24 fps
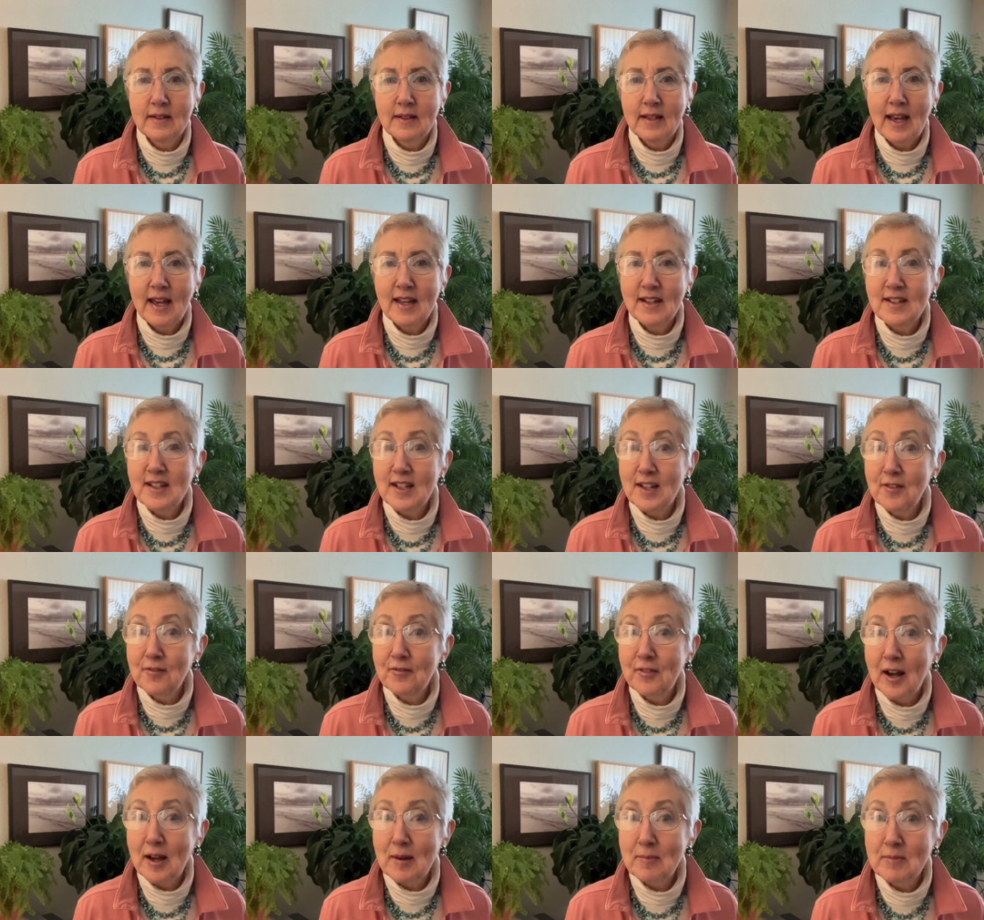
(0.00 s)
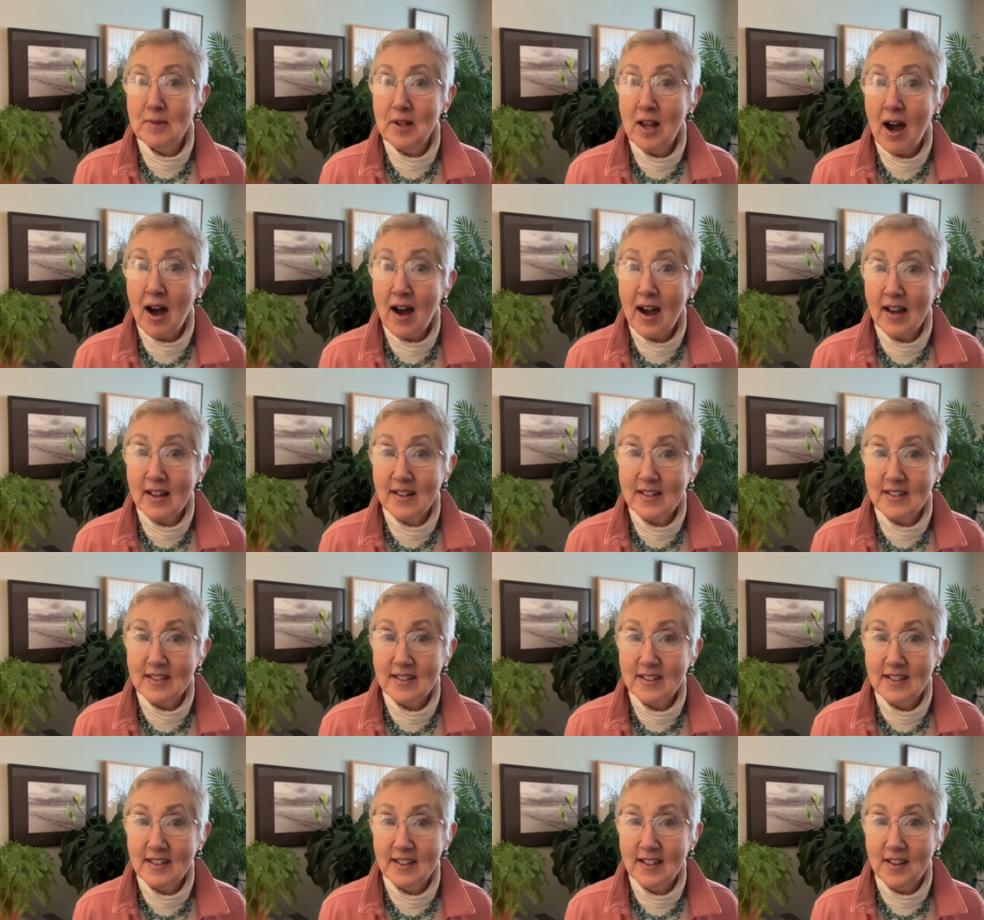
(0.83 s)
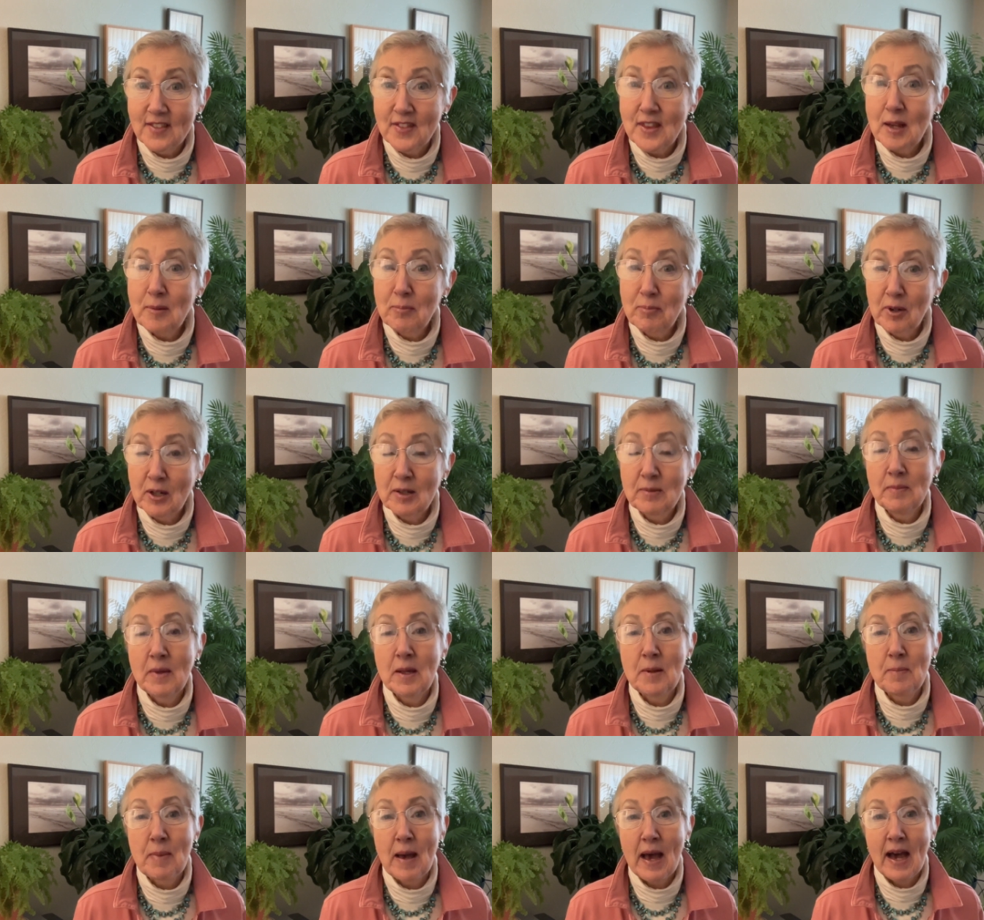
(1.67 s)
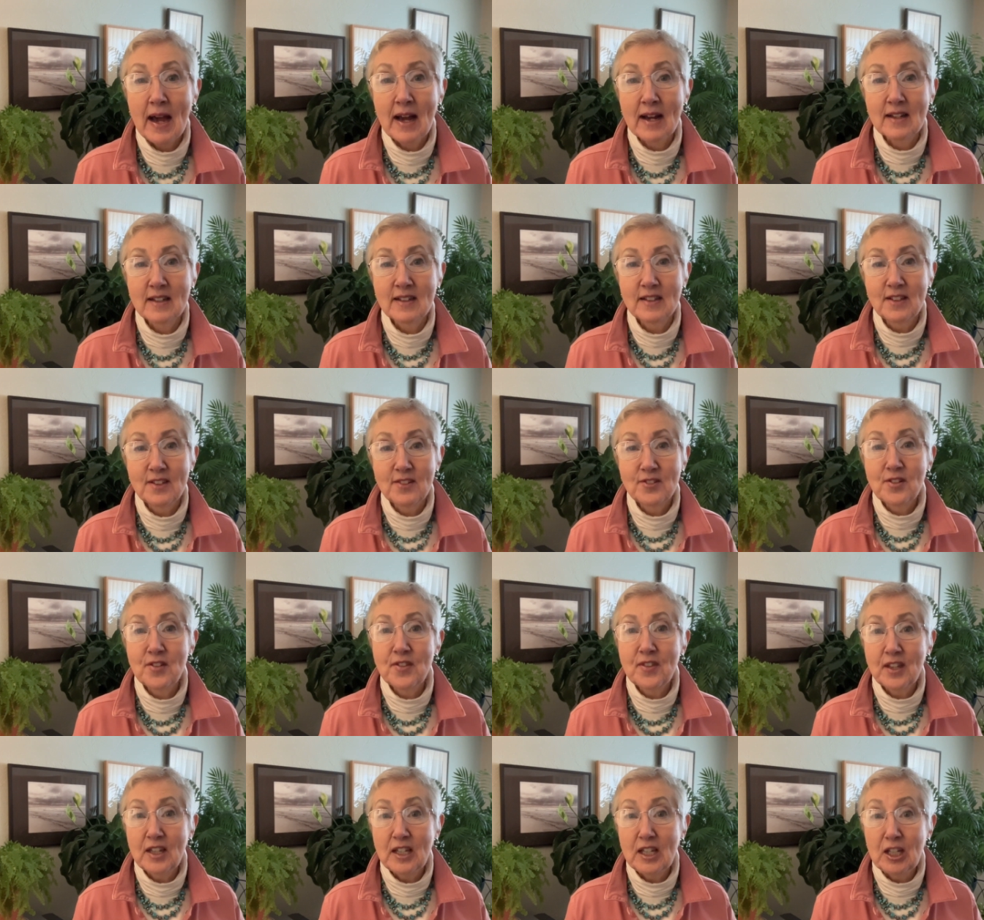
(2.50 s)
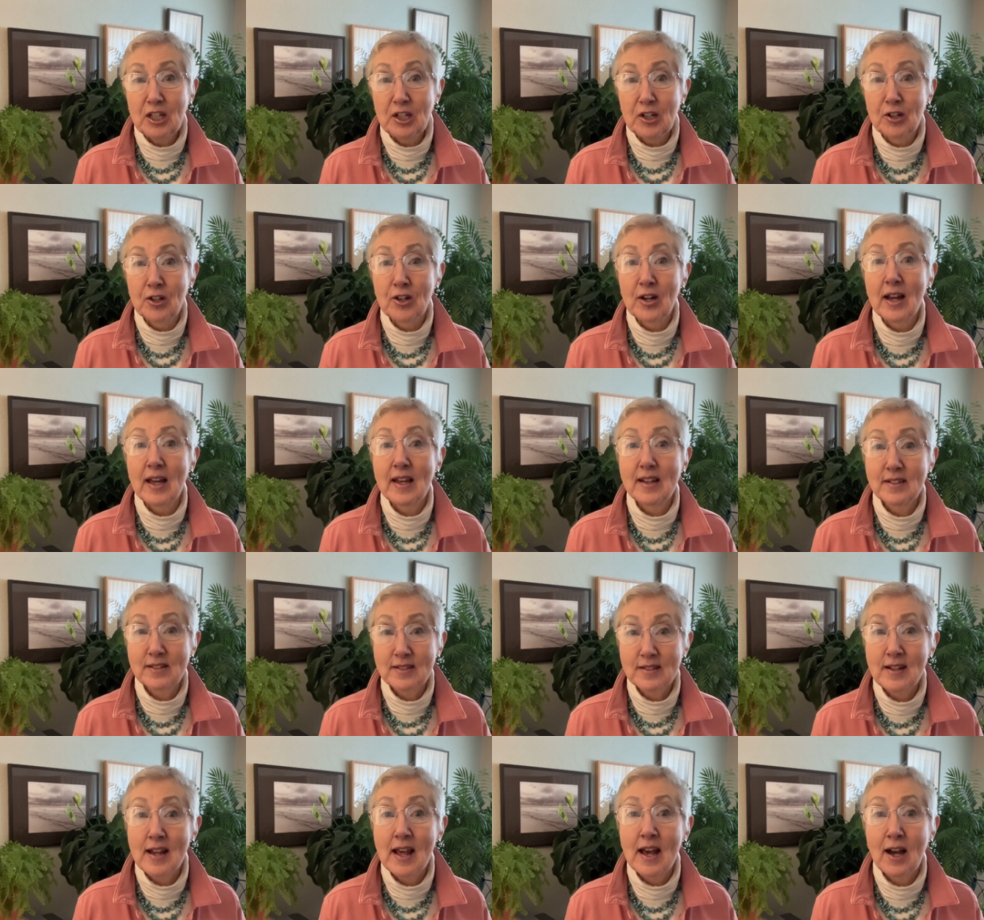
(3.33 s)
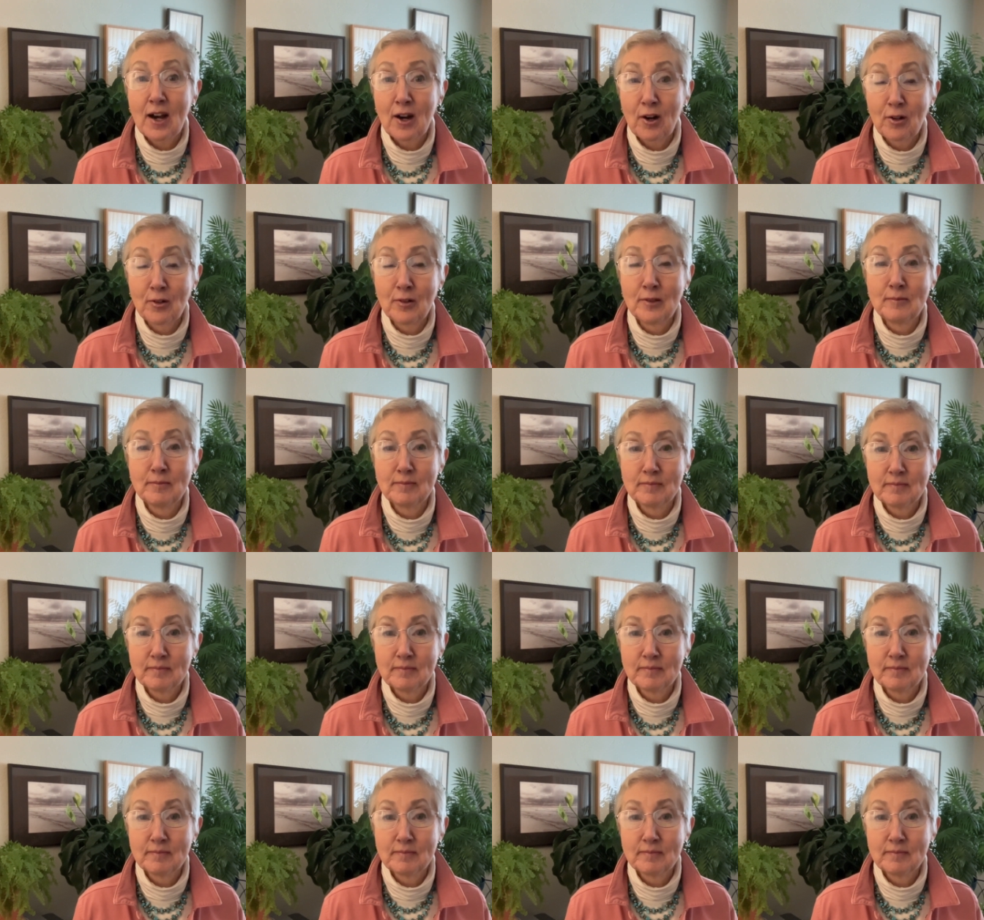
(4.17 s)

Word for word: And if I'm not, they bring me back to the here and now.